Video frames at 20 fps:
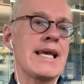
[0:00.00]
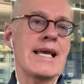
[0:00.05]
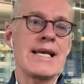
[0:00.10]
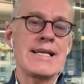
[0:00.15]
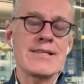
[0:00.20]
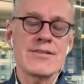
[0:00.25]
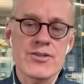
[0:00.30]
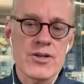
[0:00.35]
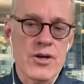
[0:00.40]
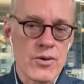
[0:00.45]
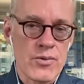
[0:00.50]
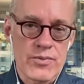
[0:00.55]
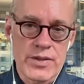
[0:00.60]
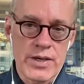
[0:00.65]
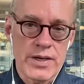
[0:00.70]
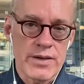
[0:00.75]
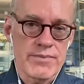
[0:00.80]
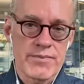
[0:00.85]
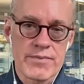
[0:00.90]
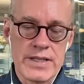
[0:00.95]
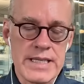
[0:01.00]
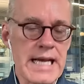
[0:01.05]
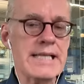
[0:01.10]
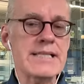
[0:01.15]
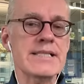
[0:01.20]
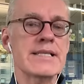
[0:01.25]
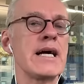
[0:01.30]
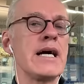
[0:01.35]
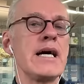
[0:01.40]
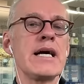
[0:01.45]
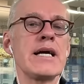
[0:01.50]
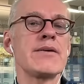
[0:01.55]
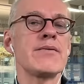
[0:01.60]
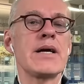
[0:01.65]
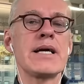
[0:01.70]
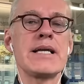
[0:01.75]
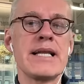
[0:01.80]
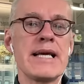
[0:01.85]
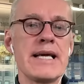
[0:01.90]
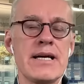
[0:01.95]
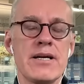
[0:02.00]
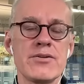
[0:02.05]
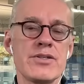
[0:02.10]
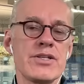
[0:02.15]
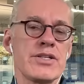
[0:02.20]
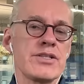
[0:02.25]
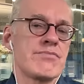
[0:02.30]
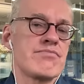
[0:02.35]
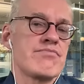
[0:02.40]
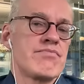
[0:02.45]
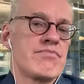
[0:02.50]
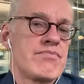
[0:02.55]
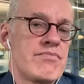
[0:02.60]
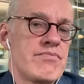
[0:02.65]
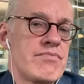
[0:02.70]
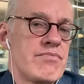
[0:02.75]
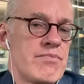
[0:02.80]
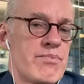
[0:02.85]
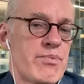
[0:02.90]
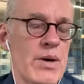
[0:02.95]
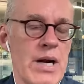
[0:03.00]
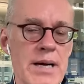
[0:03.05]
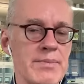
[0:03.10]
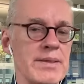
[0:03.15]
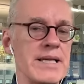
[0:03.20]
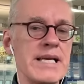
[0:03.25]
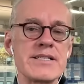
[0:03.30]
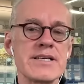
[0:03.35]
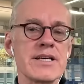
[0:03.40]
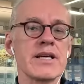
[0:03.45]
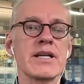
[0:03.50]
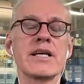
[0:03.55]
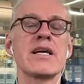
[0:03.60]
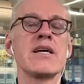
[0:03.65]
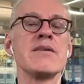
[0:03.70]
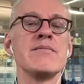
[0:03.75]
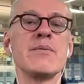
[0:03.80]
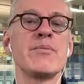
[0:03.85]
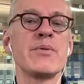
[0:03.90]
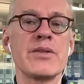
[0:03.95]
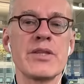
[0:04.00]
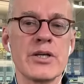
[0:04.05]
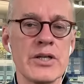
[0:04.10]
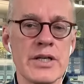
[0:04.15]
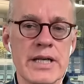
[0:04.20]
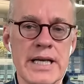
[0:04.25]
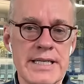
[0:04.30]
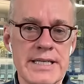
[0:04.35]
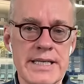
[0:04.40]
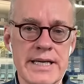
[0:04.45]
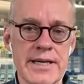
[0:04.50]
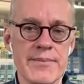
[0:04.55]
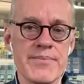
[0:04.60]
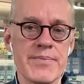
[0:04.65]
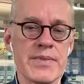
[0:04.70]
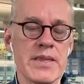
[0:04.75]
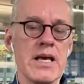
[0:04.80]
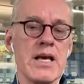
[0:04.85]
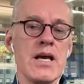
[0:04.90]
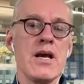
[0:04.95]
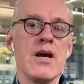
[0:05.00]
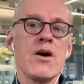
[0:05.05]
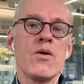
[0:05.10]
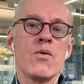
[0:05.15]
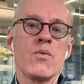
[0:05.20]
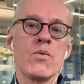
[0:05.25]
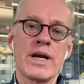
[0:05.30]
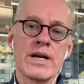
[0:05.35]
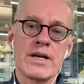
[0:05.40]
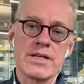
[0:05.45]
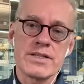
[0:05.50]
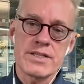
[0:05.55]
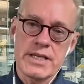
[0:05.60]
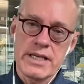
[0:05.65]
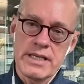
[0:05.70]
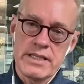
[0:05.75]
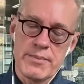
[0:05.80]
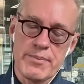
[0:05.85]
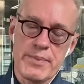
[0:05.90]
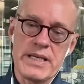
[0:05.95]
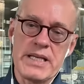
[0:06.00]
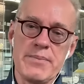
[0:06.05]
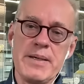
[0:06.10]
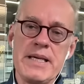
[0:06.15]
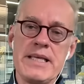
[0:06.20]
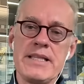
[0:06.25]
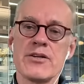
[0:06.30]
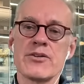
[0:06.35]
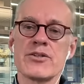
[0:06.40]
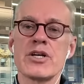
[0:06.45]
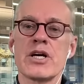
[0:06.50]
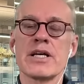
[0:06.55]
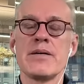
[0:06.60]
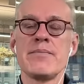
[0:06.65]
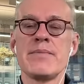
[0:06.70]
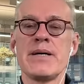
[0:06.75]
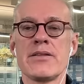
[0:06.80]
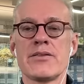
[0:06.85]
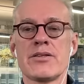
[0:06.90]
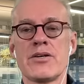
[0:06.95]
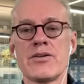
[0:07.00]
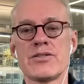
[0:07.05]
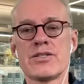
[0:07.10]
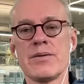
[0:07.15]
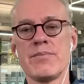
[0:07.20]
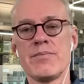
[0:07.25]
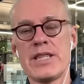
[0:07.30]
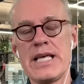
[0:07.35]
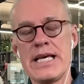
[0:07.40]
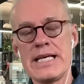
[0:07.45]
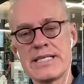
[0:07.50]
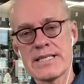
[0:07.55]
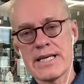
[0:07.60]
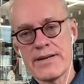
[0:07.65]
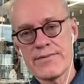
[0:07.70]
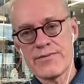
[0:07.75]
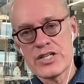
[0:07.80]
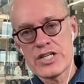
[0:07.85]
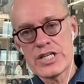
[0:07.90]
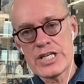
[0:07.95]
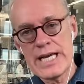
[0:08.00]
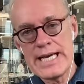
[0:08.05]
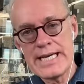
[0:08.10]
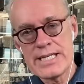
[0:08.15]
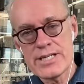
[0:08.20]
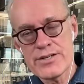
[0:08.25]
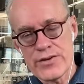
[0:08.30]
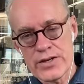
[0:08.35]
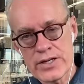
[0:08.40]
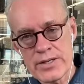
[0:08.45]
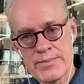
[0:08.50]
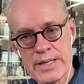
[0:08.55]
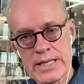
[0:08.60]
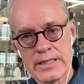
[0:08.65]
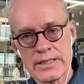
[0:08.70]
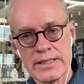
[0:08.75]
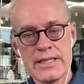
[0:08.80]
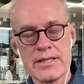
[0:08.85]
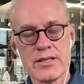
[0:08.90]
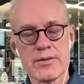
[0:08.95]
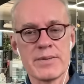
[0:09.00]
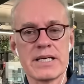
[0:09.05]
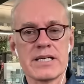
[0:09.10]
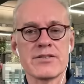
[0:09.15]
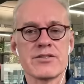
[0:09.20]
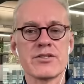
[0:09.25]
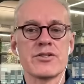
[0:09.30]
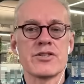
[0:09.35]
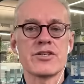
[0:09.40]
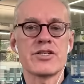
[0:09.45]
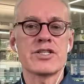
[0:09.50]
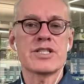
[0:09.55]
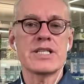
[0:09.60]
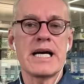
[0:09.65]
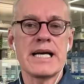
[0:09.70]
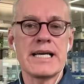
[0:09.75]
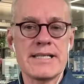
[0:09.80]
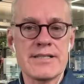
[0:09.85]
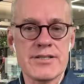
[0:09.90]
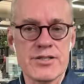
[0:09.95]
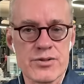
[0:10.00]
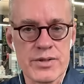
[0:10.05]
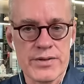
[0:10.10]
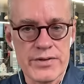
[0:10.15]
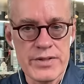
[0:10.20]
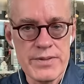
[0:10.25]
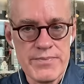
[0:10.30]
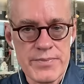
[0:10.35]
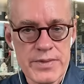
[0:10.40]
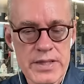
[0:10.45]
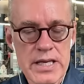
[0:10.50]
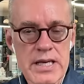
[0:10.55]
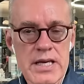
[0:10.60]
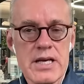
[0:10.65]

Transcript: And so the, the next guy right now just probably isn't going to come up with a good idea. Whereas in the B2B that you're talking about, there are some things that have changed fundamentally, either because they're science driven,